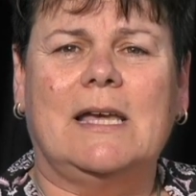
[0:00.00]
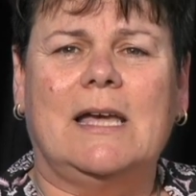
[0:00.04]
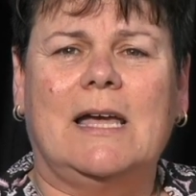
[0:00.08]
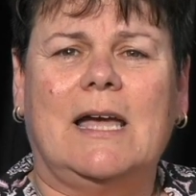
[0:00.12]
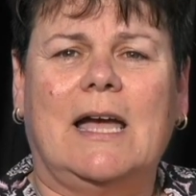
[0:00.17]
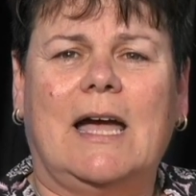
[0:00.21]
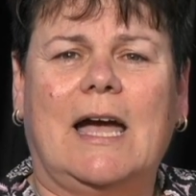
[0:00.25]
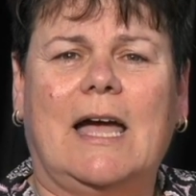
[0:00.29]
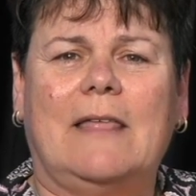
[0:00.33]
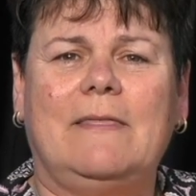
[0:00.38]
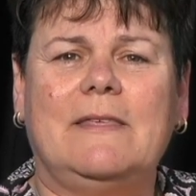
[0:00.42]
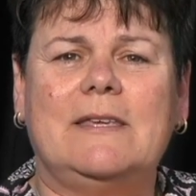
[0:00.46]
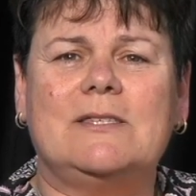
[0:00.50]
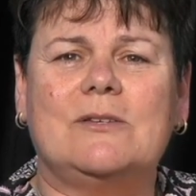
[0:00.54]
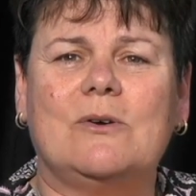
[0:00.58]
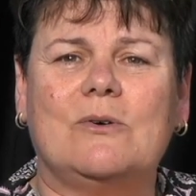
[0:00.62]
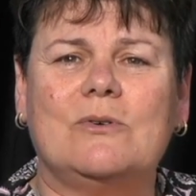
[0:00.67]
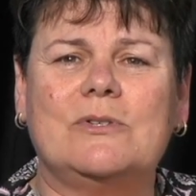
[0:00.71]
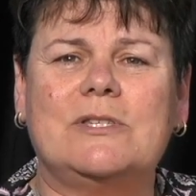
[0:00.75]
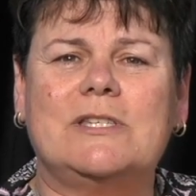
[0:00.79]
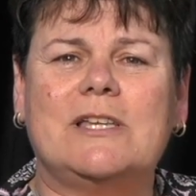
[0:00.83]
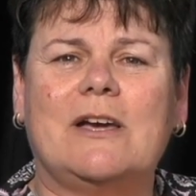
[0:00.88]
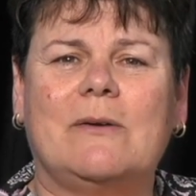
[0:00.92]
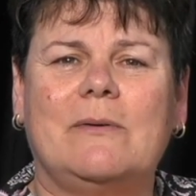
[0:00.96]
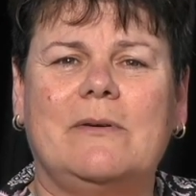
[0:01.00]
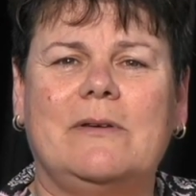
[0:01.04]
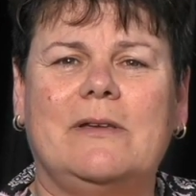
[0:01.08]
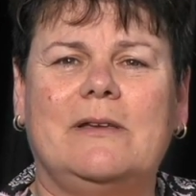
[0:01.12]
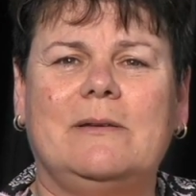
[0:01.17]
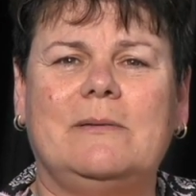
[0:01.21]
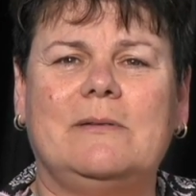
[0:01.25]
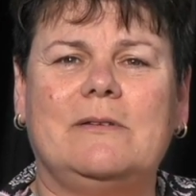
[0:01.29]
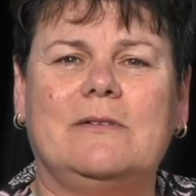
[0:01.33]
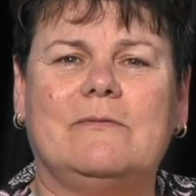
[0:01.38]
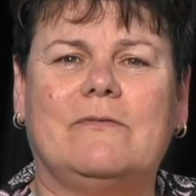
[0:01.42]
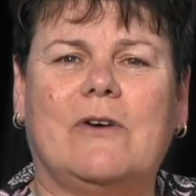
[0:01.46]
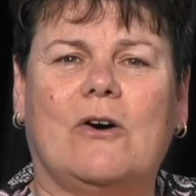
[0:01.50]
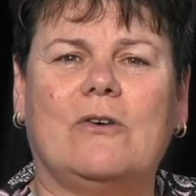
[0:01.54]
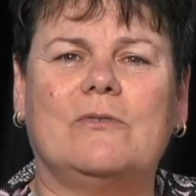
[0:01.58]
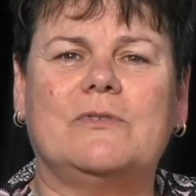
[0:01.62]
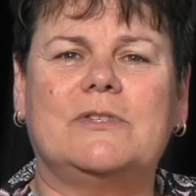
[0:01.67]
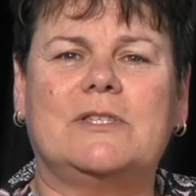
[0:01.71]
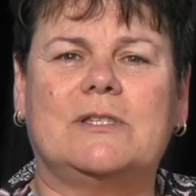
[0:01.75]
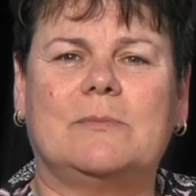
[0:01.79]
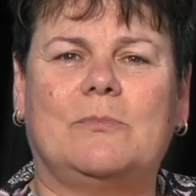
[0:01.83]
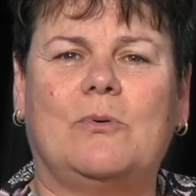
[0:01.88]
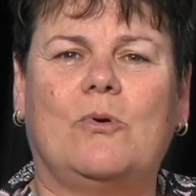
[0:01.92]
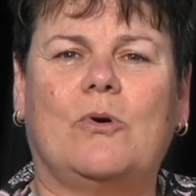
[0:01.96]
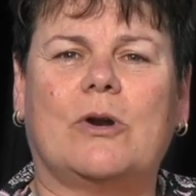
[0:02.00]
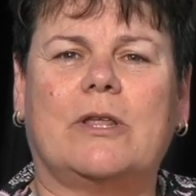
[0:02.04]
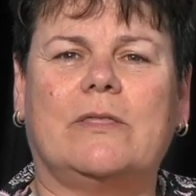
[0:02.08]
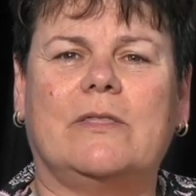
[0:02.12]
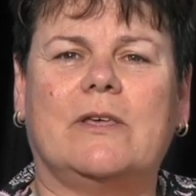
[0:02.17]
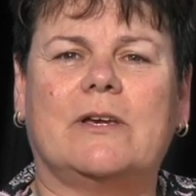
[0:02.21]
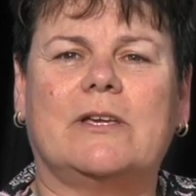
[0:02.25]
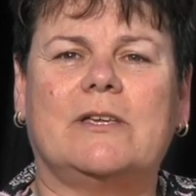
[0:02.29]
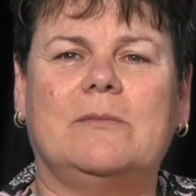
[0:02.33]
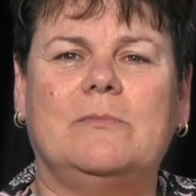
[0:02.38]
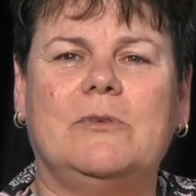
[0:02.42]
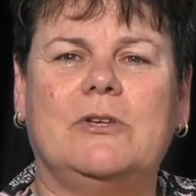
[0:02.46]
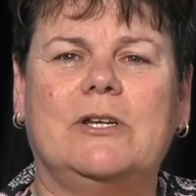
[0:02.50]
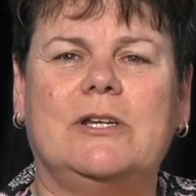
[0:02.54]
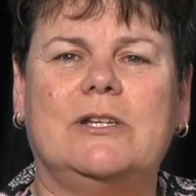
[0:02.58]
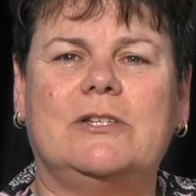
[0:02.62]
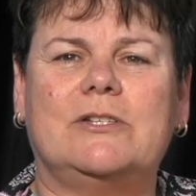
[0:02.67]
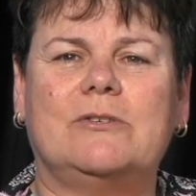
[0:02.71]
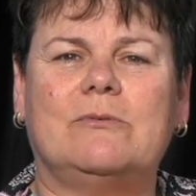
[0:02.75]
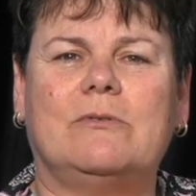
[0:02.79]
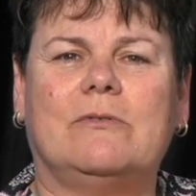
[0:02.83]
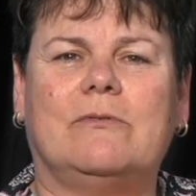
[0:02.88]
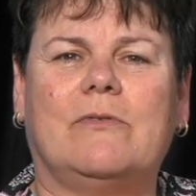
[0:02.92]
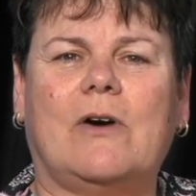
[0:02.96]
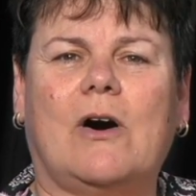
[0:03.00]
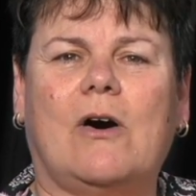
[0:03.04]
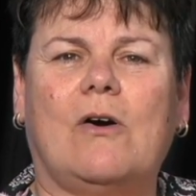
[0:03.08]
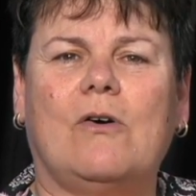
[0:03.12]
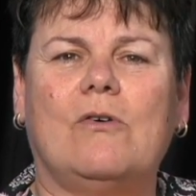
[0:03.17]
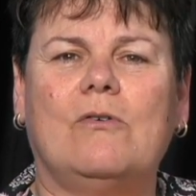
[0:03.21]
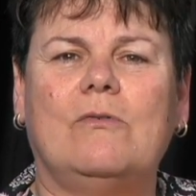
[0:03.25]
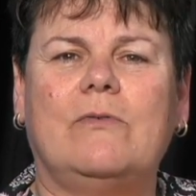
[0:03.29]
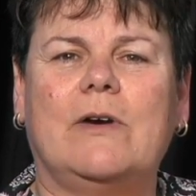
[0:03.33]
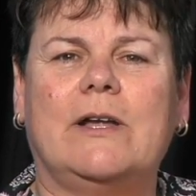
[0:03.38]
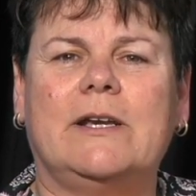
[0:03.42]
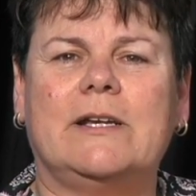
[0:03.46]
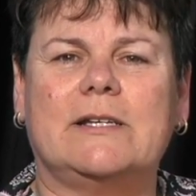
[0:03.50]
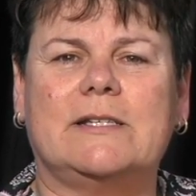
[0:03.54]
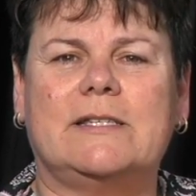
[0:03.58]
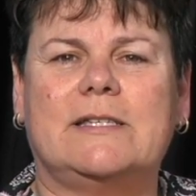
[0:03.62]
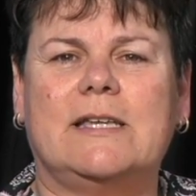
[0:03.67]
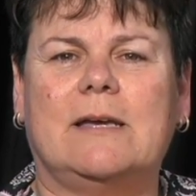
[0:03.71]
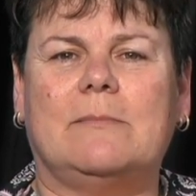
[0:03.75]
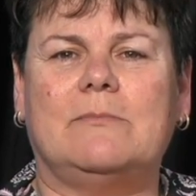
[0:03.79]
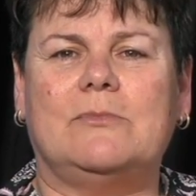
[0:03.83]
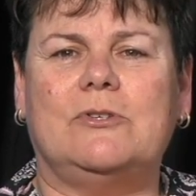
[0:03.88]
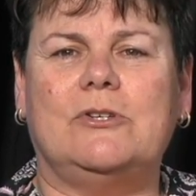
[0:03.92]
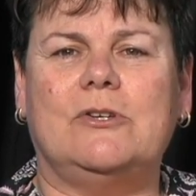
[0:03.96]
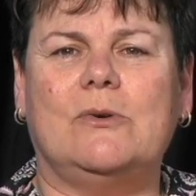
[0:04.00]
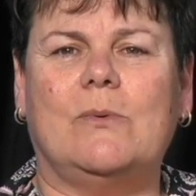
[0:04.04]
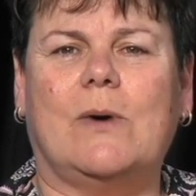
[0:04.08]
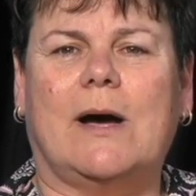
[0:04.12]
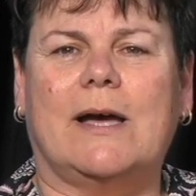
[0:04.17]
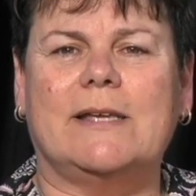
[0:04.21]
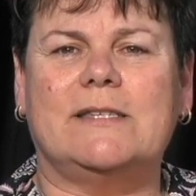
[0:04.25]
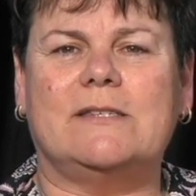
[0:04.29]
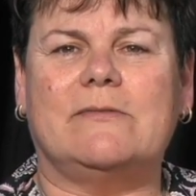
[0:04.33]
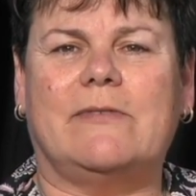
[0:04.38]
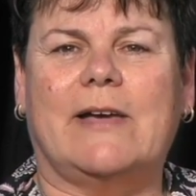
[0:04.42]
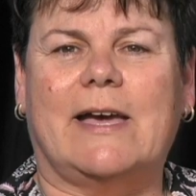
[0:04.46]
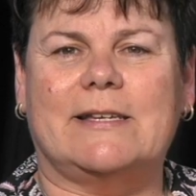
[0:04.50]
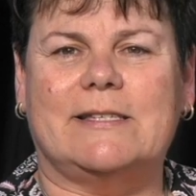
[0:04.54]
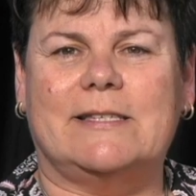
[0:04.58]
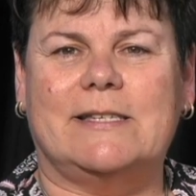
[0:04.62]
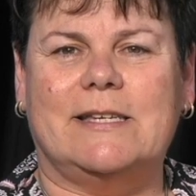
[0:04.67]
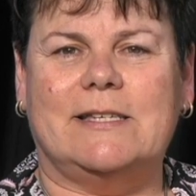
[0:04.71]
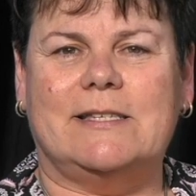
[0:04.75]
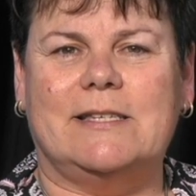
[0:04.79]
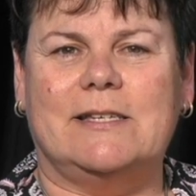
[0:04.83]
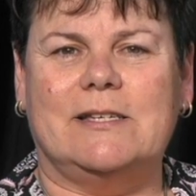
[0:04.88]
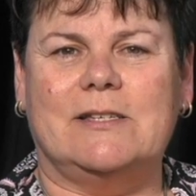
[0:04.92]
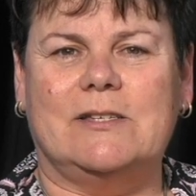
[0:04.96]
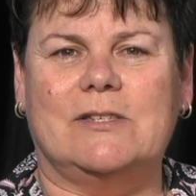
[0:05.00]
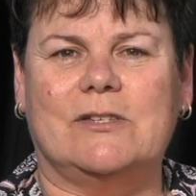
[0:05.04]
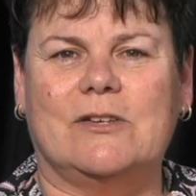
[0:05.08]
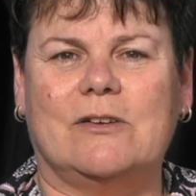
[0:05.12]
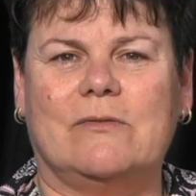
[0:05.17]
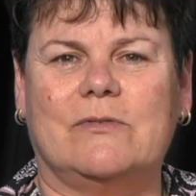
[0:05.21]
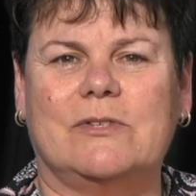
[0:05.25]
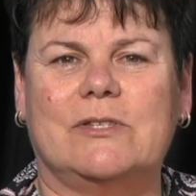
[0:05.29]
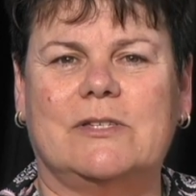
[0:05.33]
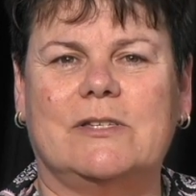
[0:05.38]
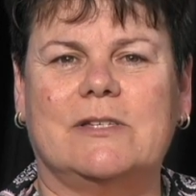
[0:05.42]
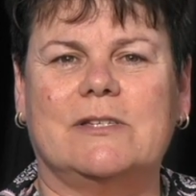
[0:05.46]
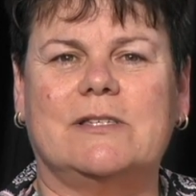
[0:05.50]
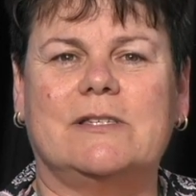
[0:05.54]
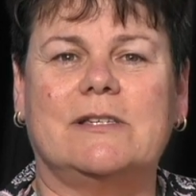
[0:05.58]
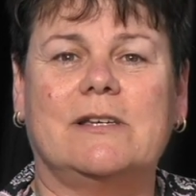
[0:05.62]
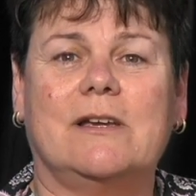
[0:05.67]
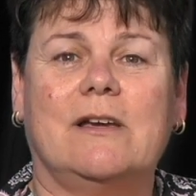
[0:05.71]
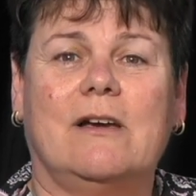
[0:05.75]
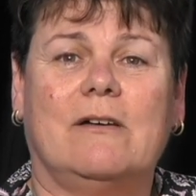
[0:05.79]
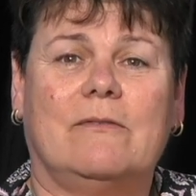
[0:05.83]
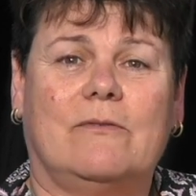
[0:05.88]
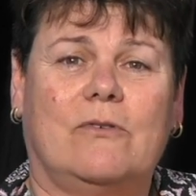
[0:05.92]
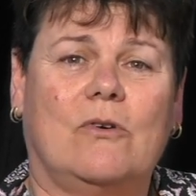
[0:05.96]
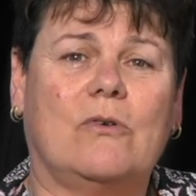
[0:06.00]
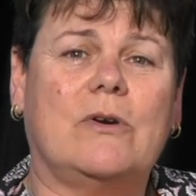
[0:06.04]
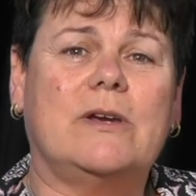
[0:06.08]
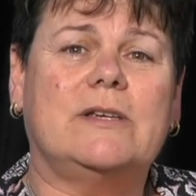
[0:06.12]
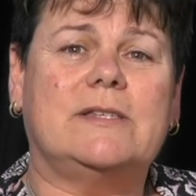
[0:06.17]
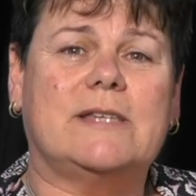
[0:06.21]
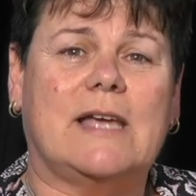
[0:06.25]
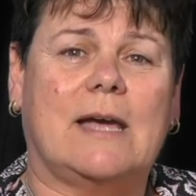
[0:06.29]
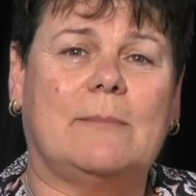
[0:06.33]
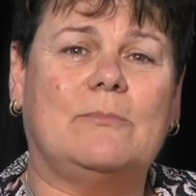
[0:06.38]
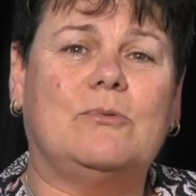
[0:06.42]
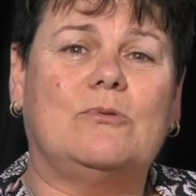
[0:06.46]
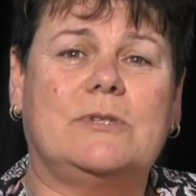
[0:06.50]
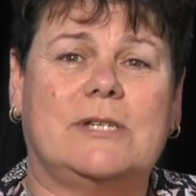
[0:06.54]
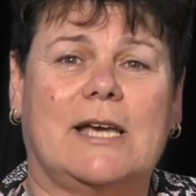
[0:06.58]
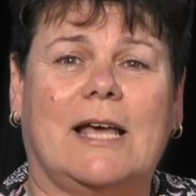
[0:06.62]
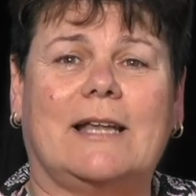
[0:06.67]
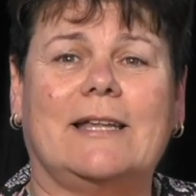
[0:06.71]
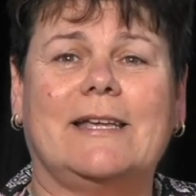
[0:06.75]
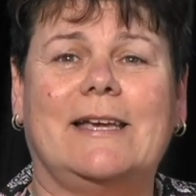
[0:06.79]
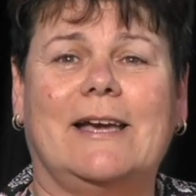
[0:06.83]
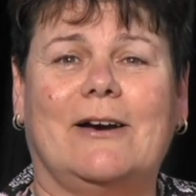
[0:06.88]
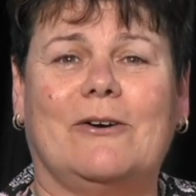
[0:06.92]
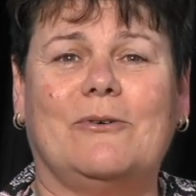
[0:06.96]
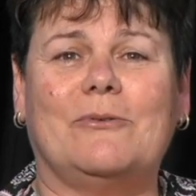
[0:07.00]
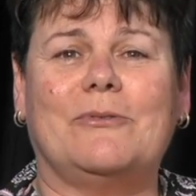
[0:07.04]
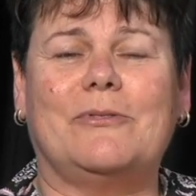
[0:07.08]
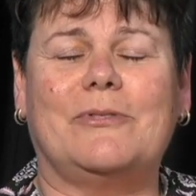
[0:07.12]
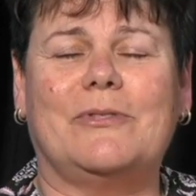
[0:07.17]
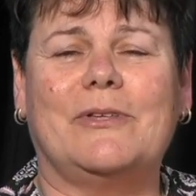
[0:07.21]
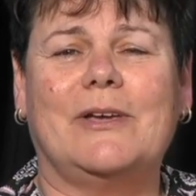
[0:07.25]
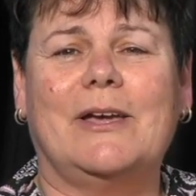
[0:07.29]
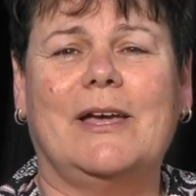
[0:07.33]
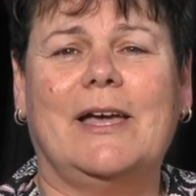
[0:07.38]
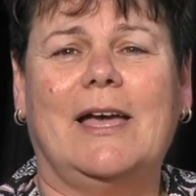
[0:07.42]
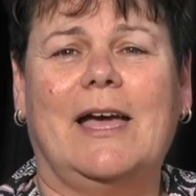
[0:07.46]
And this also involves supporting the community to evolve and accept new ways of accessing services, for example, telehealth,